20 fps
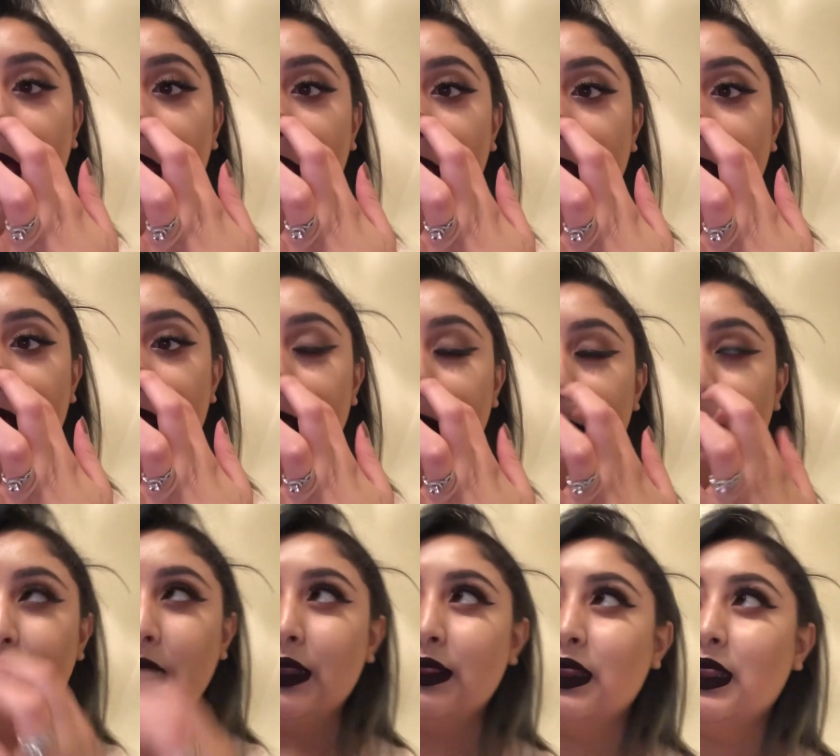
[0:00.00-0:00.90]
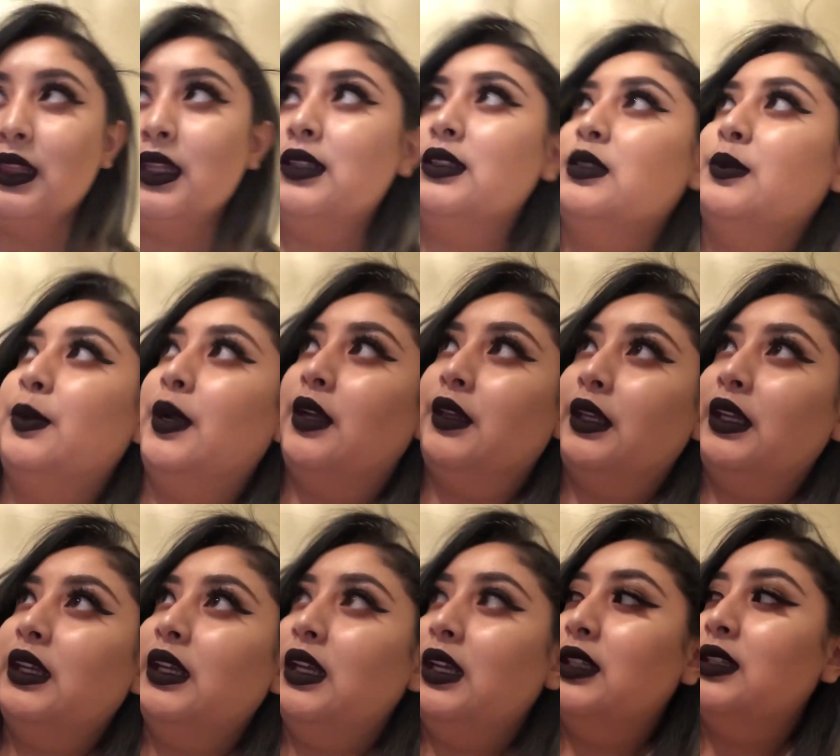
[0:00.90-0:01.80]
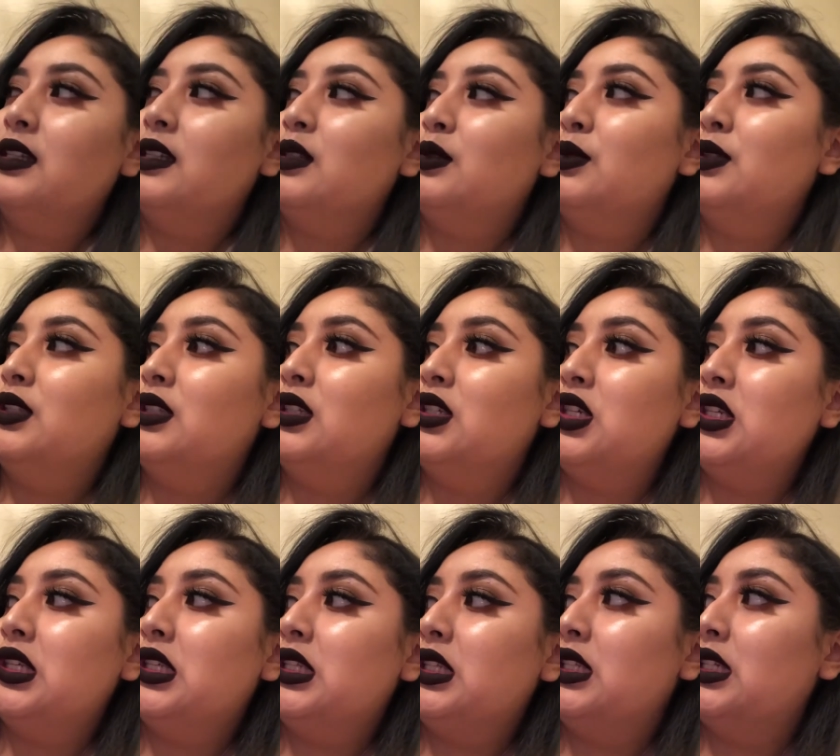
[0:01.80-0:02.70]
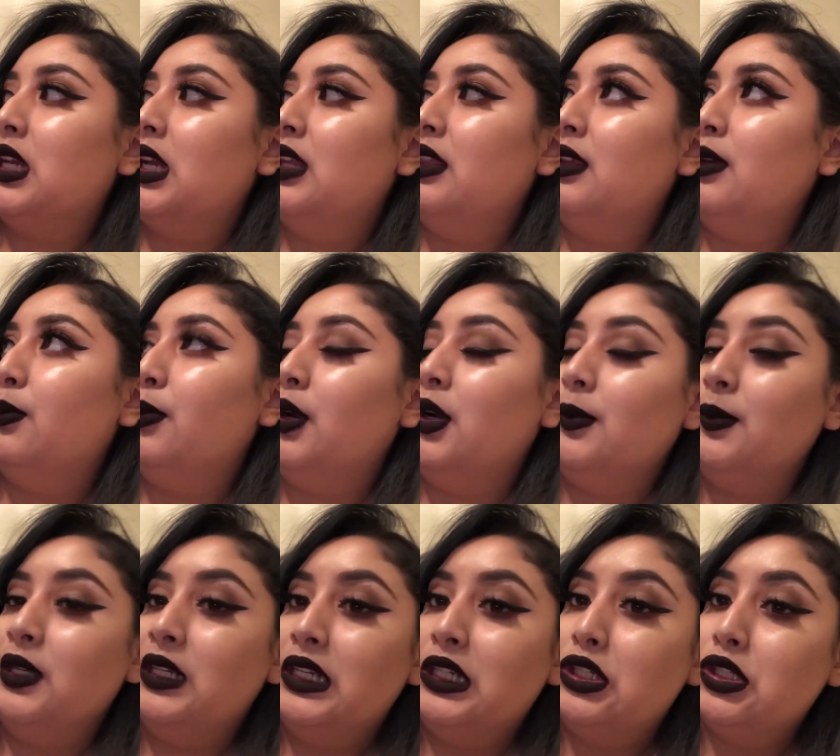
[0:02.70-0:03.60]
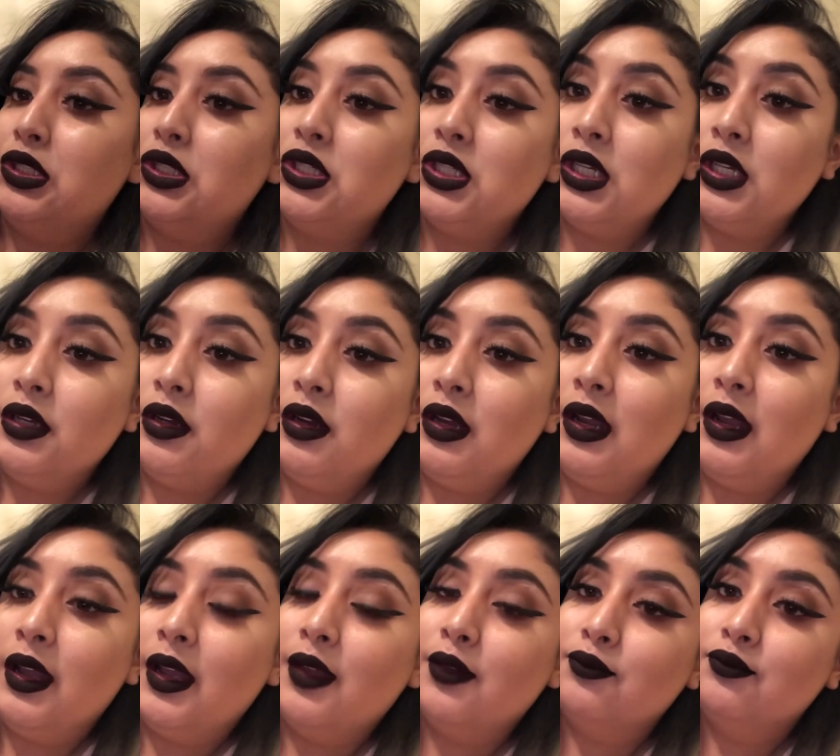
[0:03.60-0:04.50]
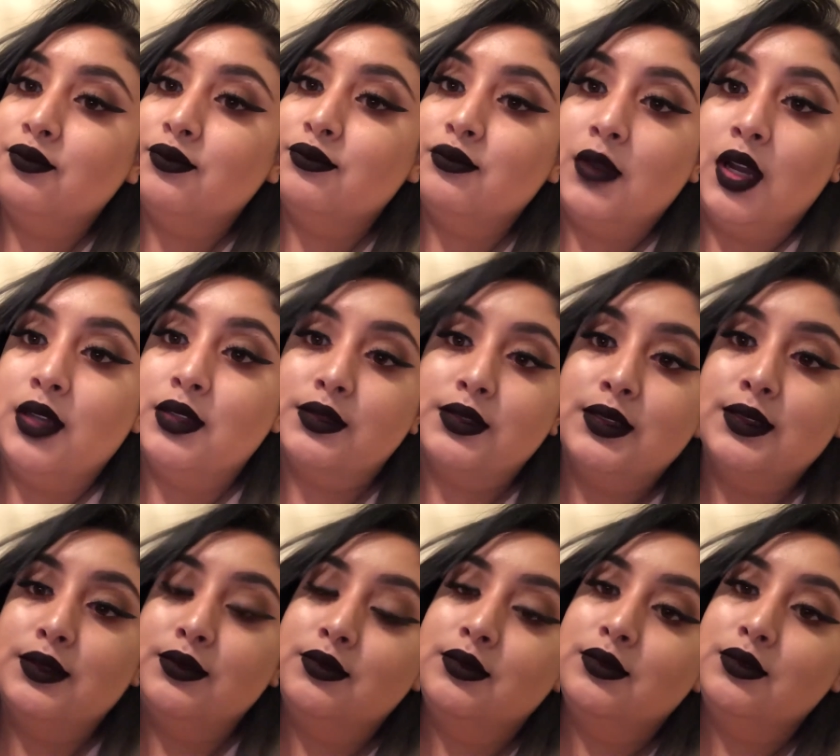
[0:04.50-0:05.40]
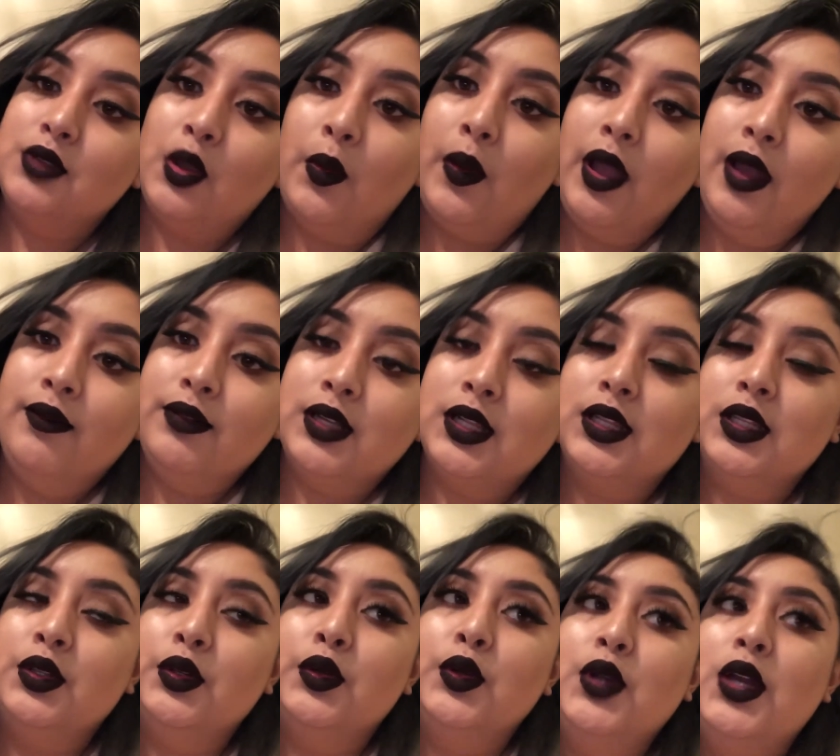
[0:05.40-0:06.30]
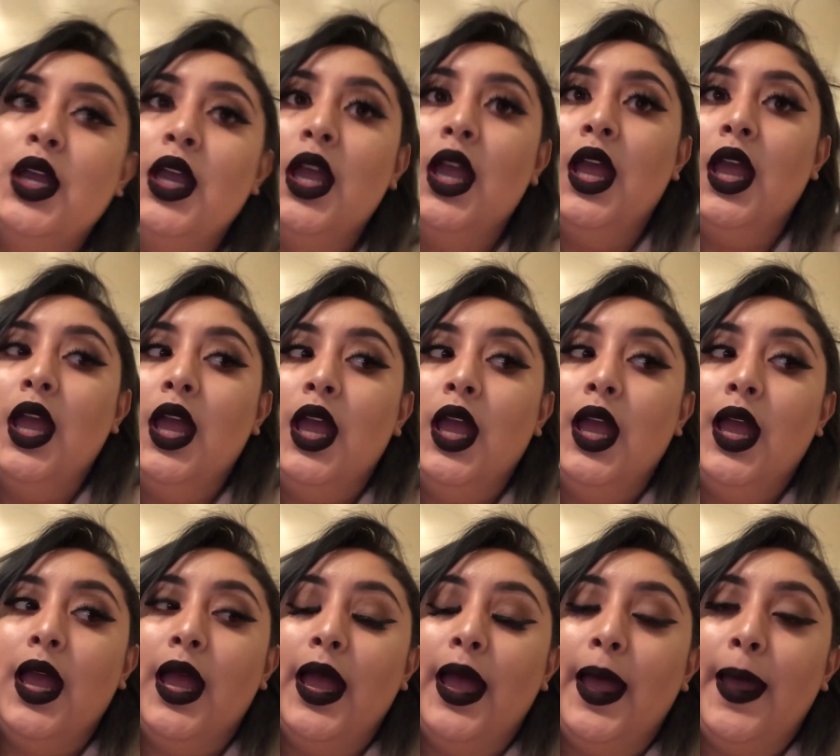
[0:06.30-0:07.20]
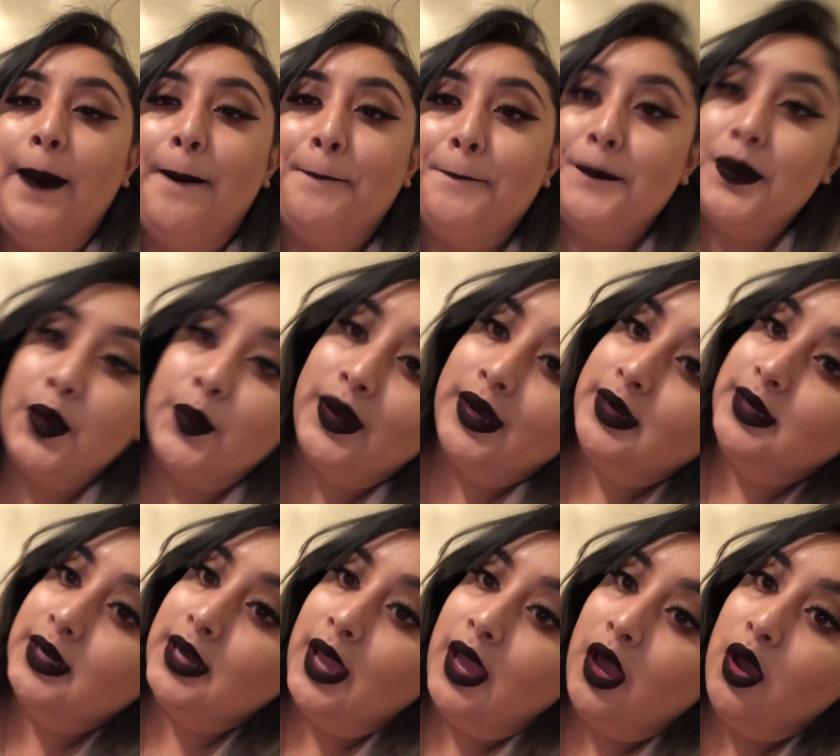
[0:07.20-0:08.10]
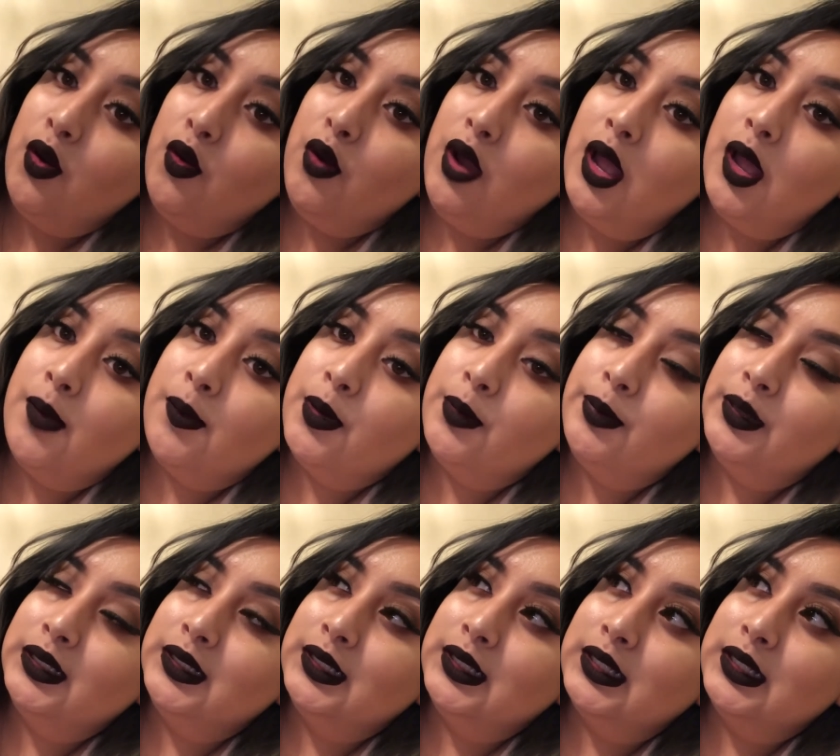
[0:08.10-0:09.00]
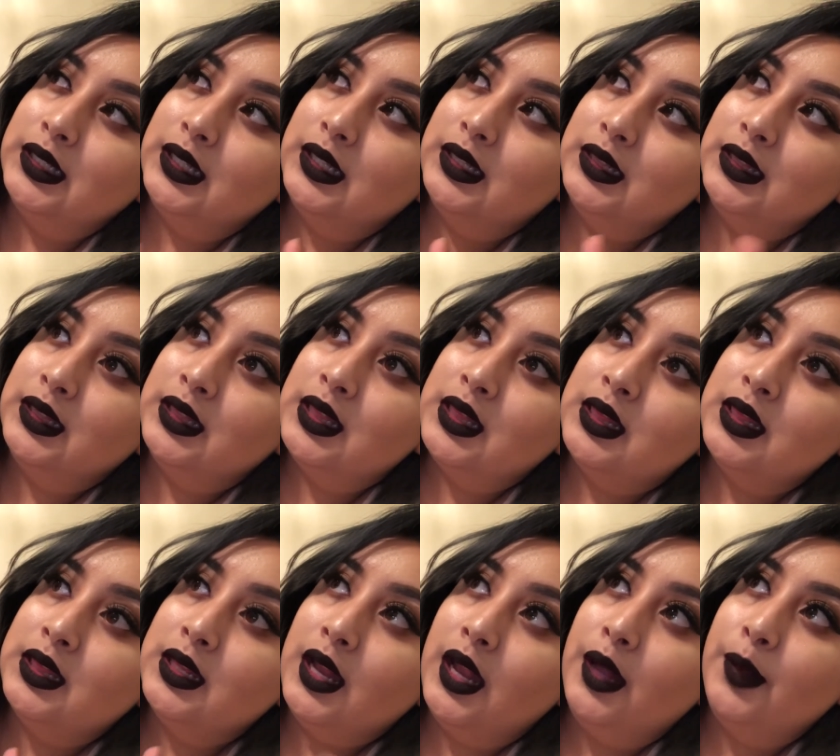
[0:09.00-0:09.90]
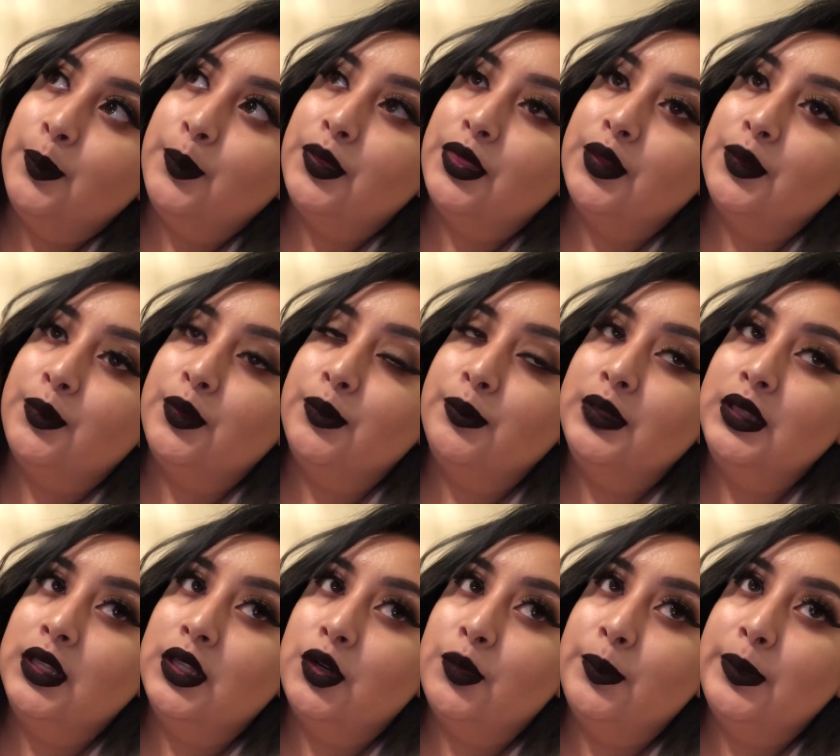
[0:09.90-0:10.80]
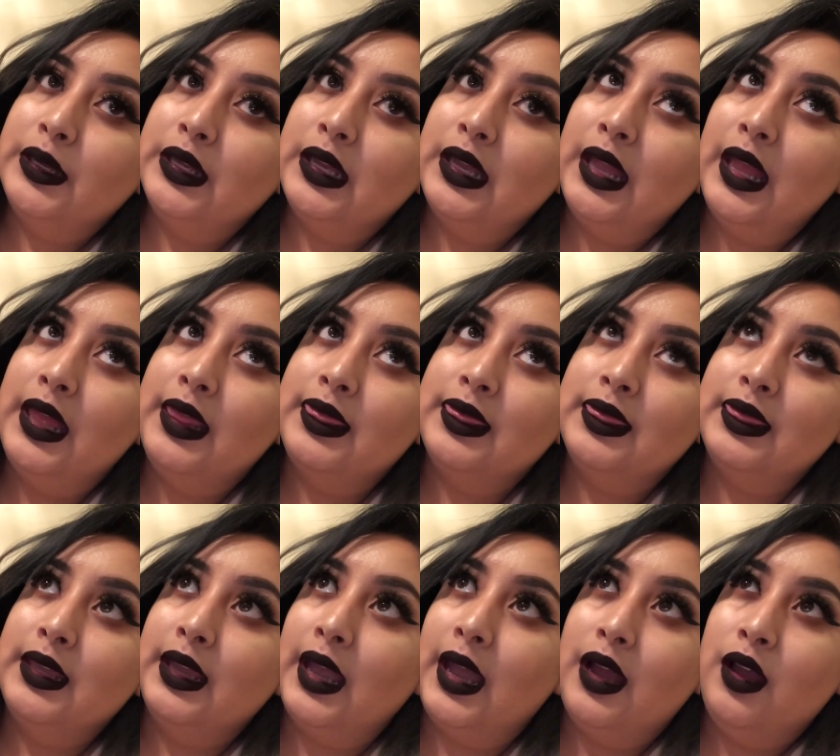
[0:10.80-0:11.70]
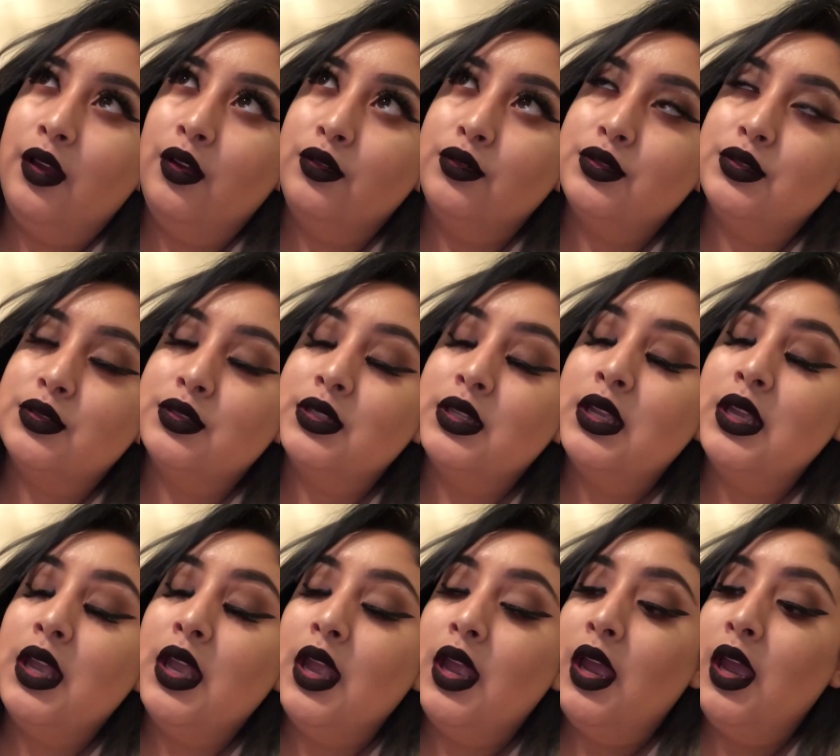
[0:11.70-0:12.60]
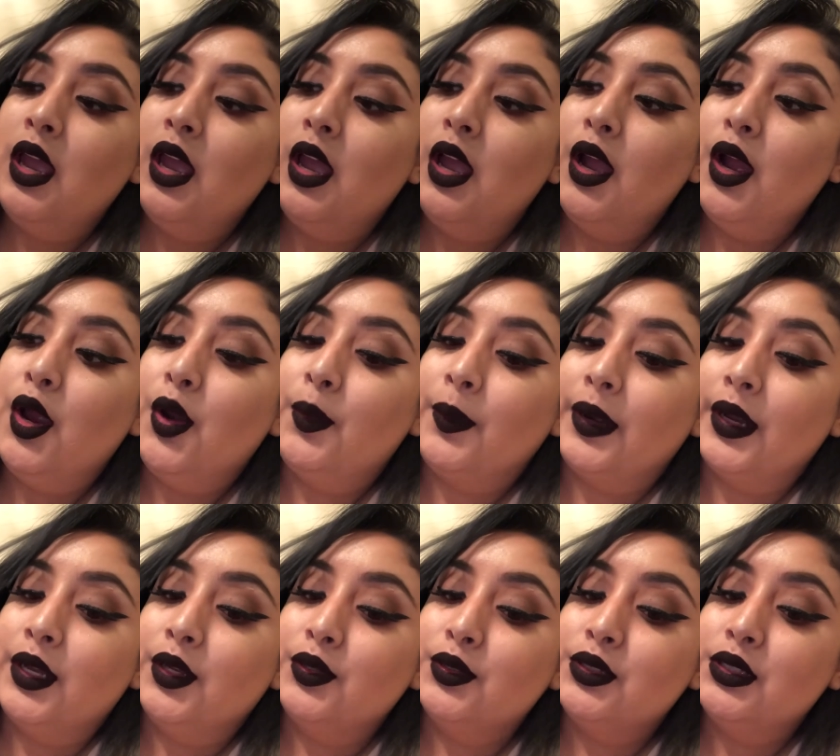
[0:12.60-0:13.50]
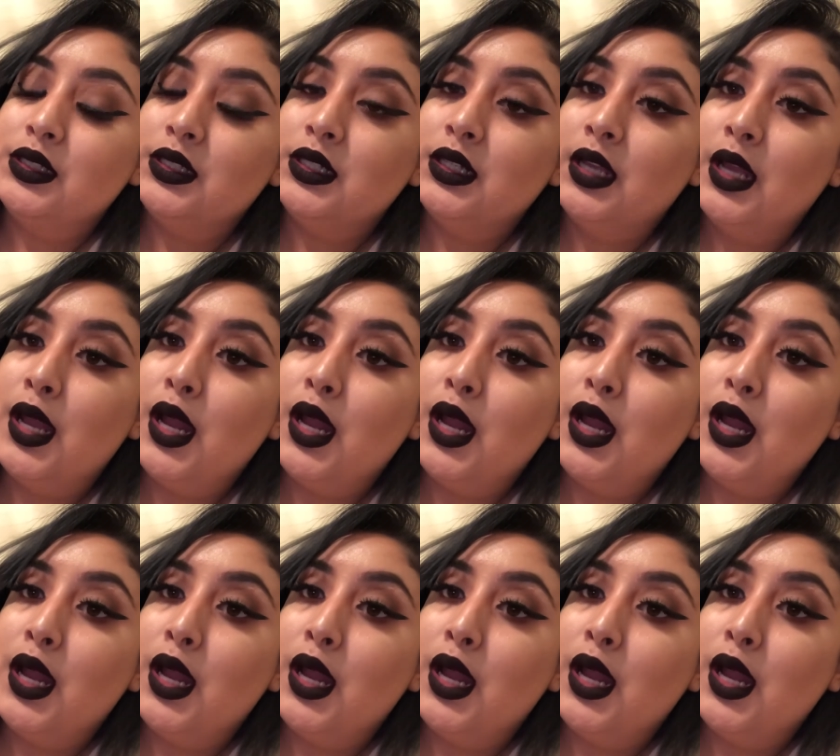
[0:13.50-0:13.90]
And I think that's about it, unless we just stay in the apartment and chill. I honestly don't have a clue. Um, but right now, I'm about to clean up the room a little bit and the house around.